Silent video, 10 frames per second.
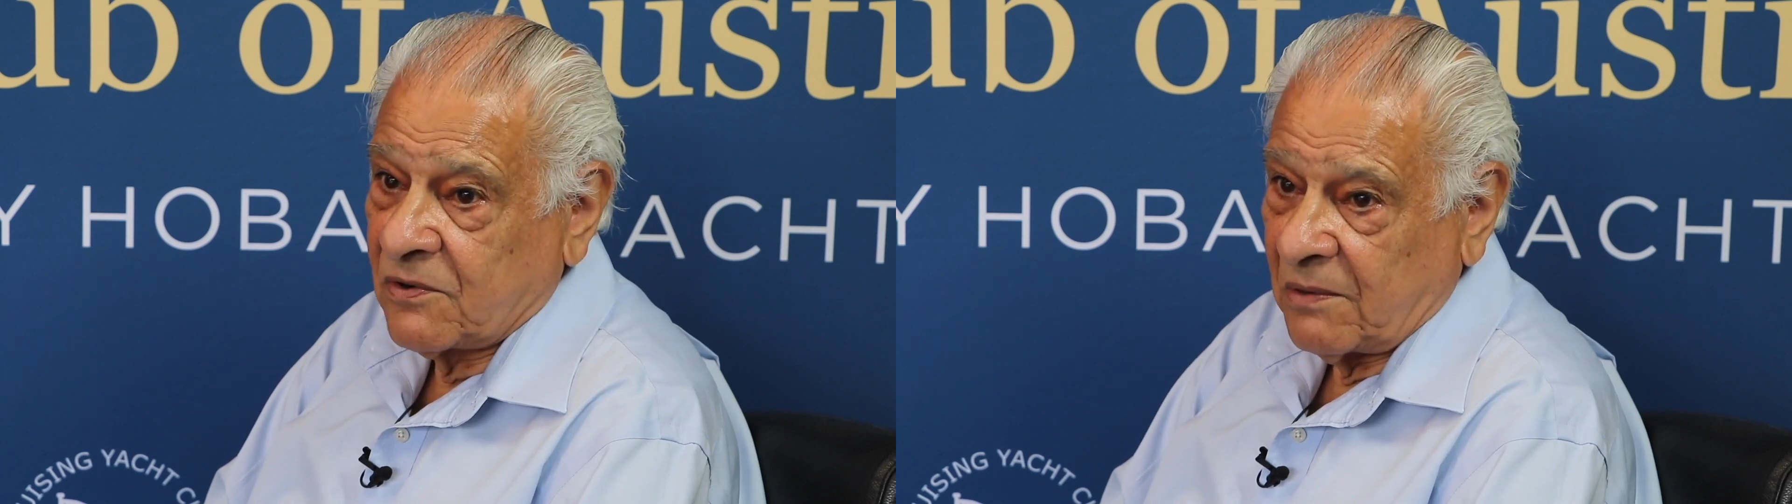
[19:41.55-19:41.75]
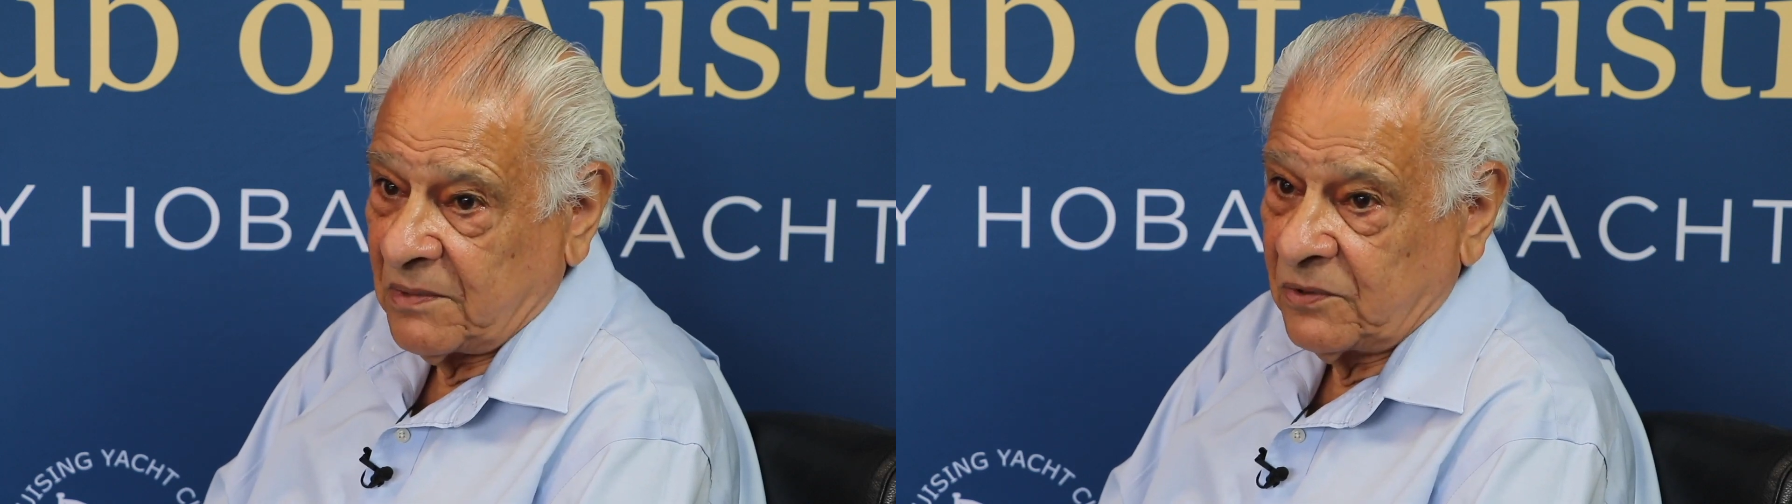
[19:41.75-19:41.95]

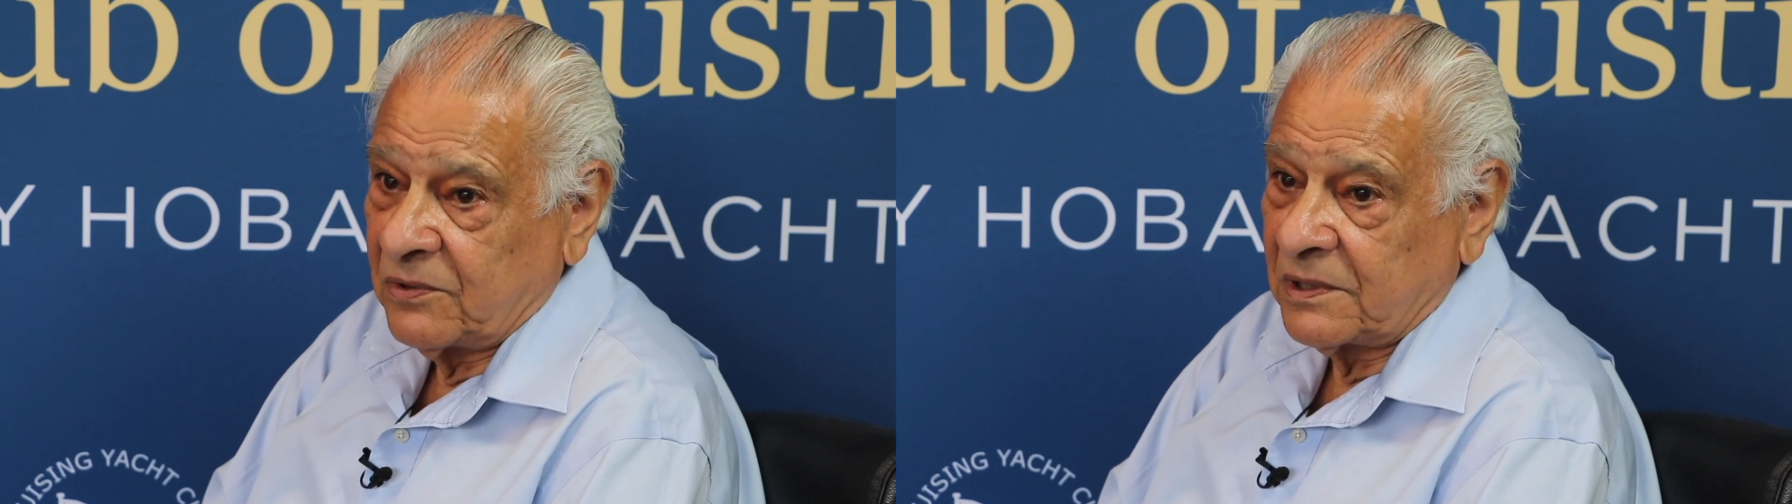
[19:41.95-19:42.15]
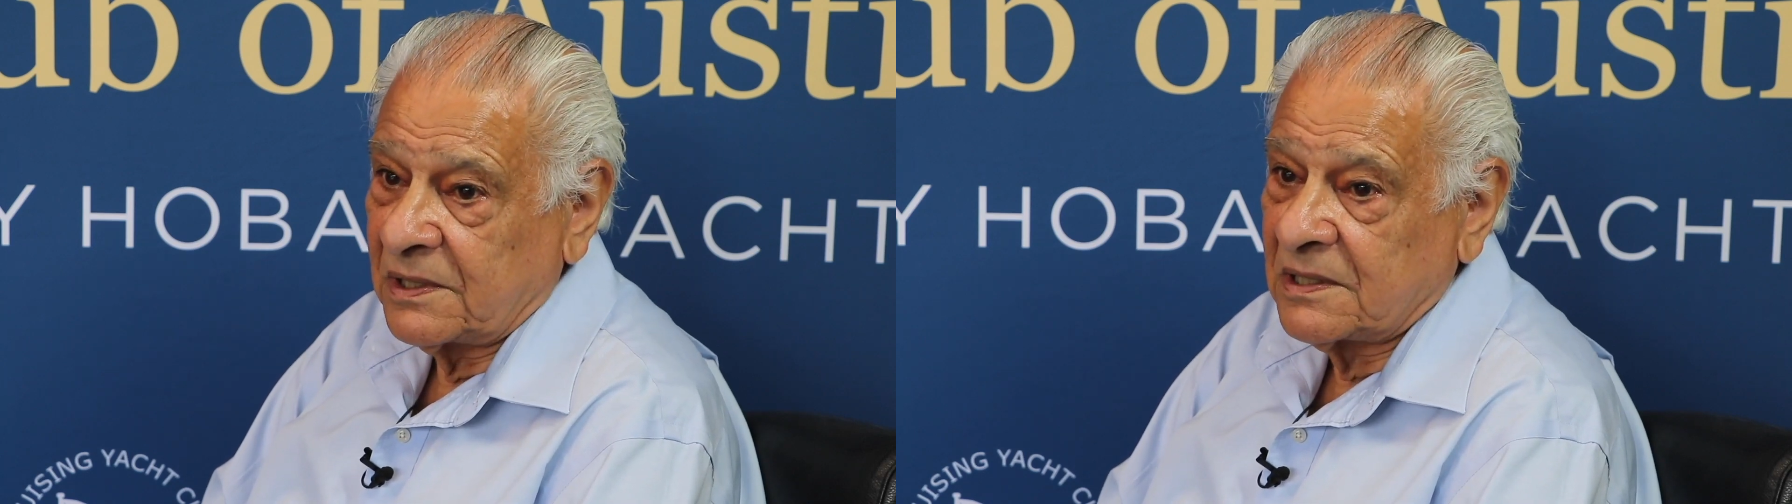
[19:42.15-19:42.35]

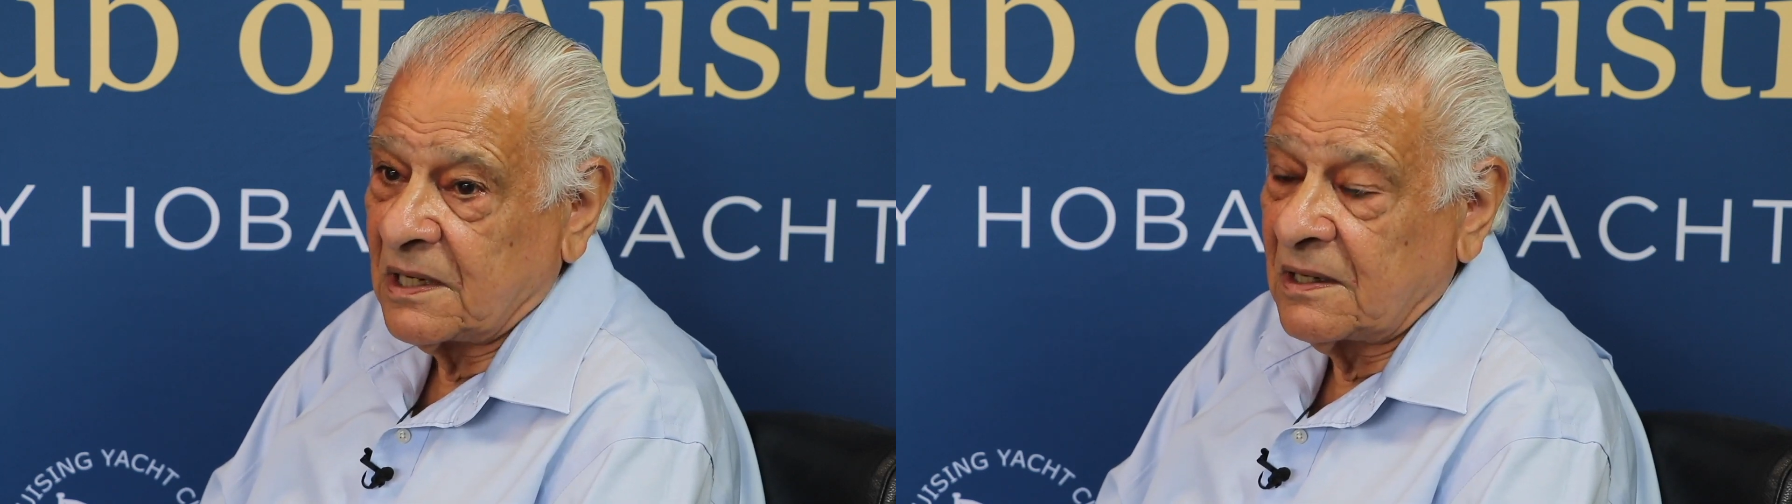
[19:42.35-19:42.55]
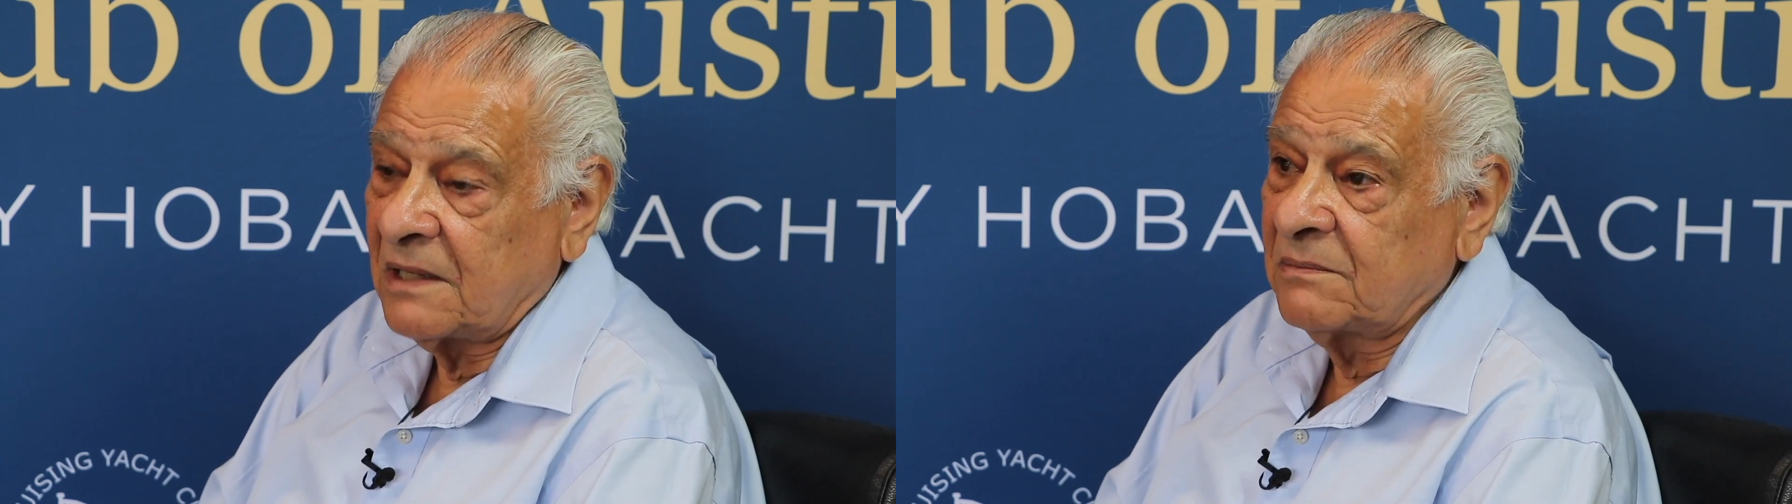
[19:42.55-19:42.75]
Commodore at the
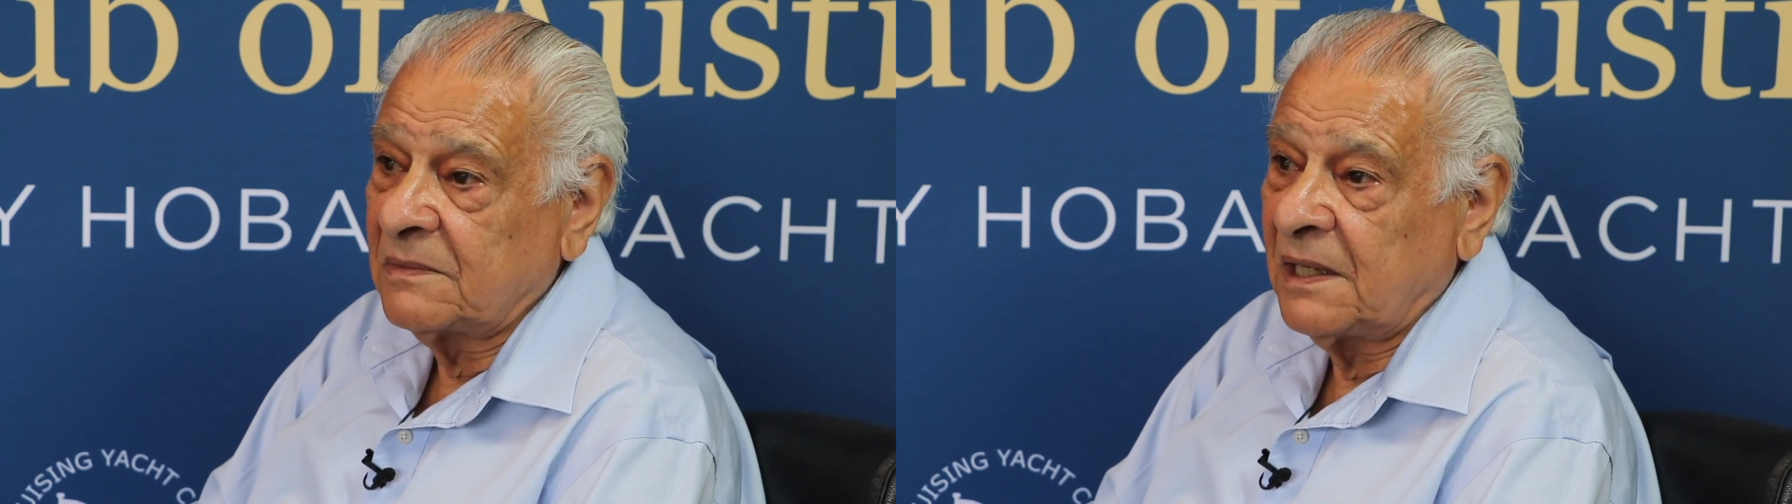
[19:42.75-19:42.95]
time,